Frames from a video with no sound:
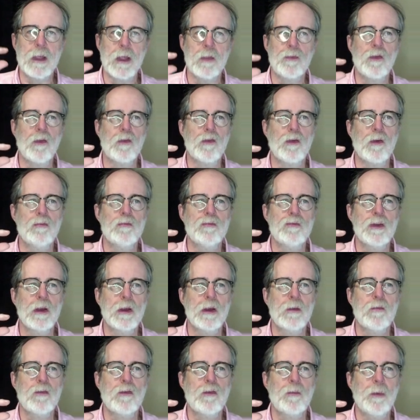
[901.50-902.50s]
its own chunk
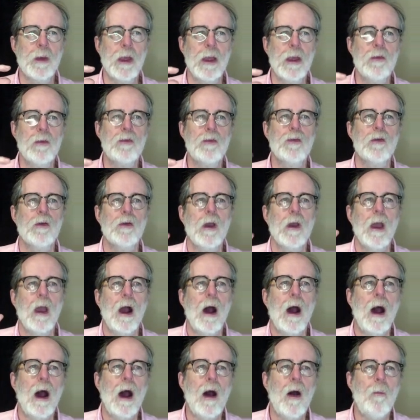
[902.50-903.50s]
of space,
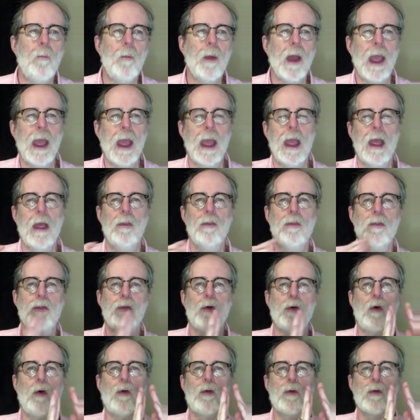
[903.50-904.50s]
and the
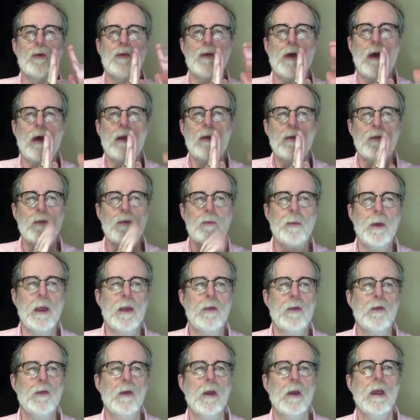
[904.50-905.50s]
horizontal
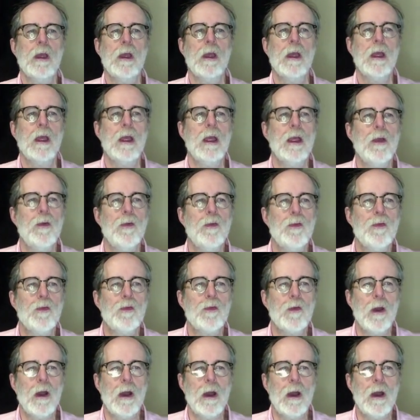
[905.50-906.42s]
space is